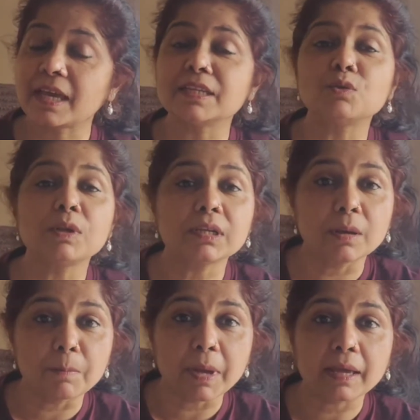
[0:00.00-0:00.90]
And it will
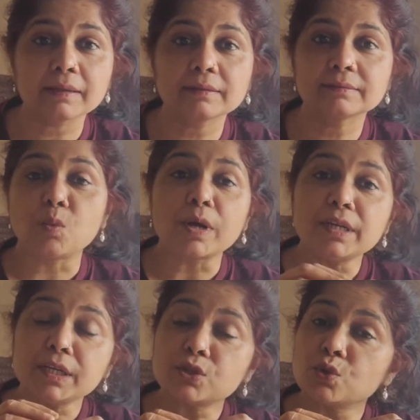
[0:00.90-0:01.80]
come back. And
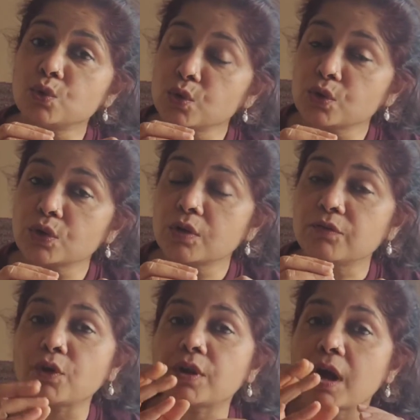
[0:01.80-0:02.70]
one needs to look
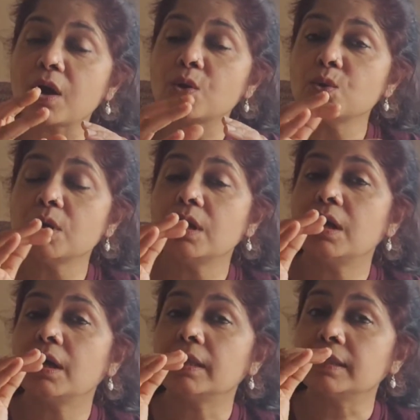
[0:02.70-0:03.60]
for how
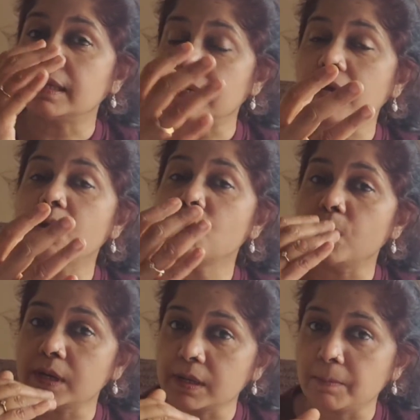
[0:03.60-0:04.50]
that
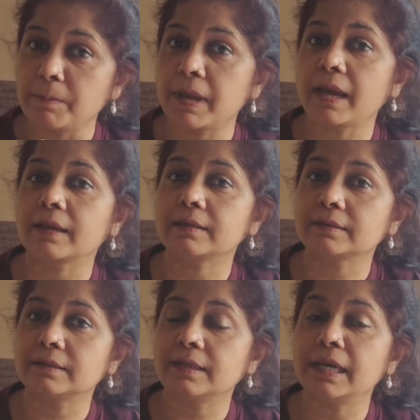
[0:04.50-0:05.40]
love will come back
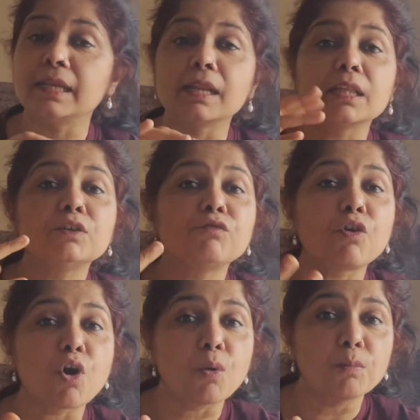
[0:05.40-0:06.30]
in another
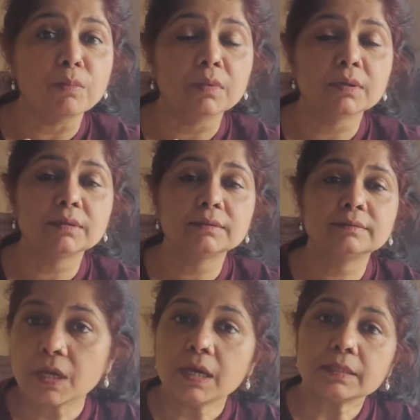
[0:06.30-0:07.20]
form.
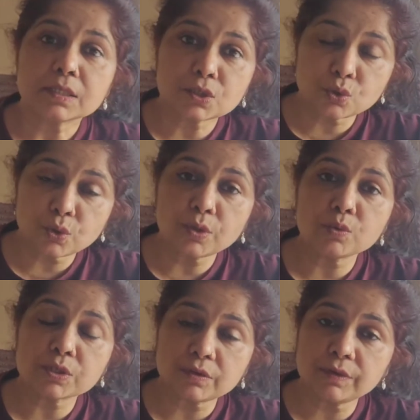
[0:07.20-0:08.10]
This story
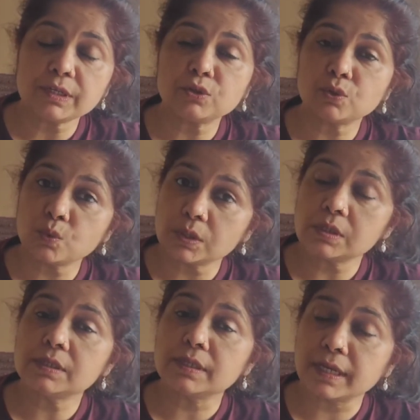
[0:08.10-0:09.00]
was revealed to the
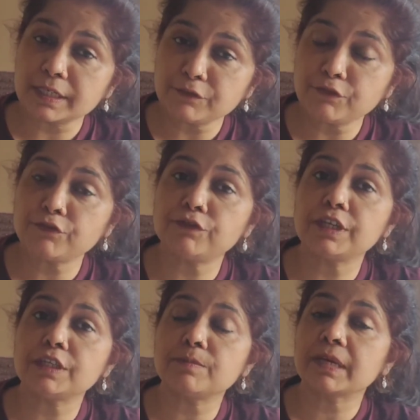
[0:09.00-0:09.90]
world in
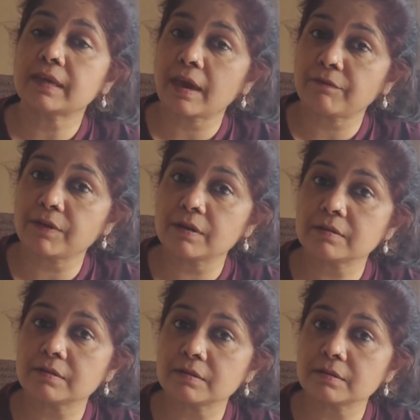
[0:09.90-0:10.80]
1950s by
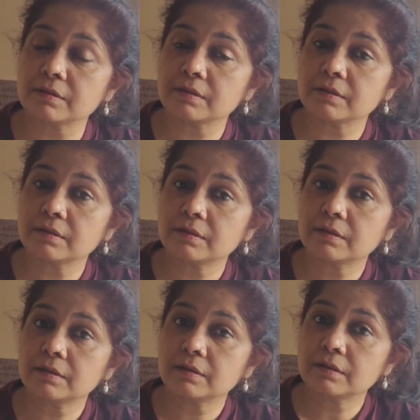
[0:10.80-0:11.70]
Kafka's
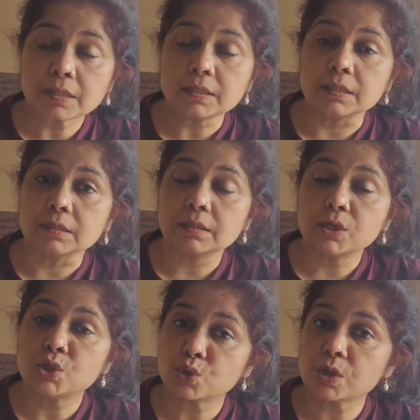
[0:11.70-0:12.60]
partner
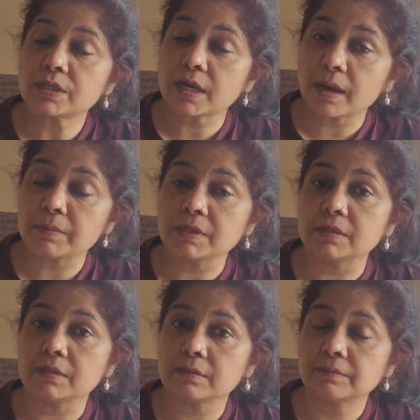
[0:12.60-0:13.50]
Dora
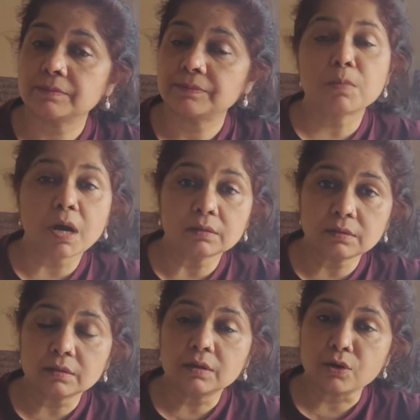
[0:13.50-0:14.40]
Diamond to
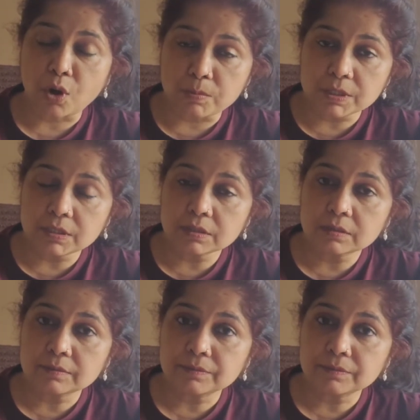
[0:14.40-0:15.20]
Marthe Robert,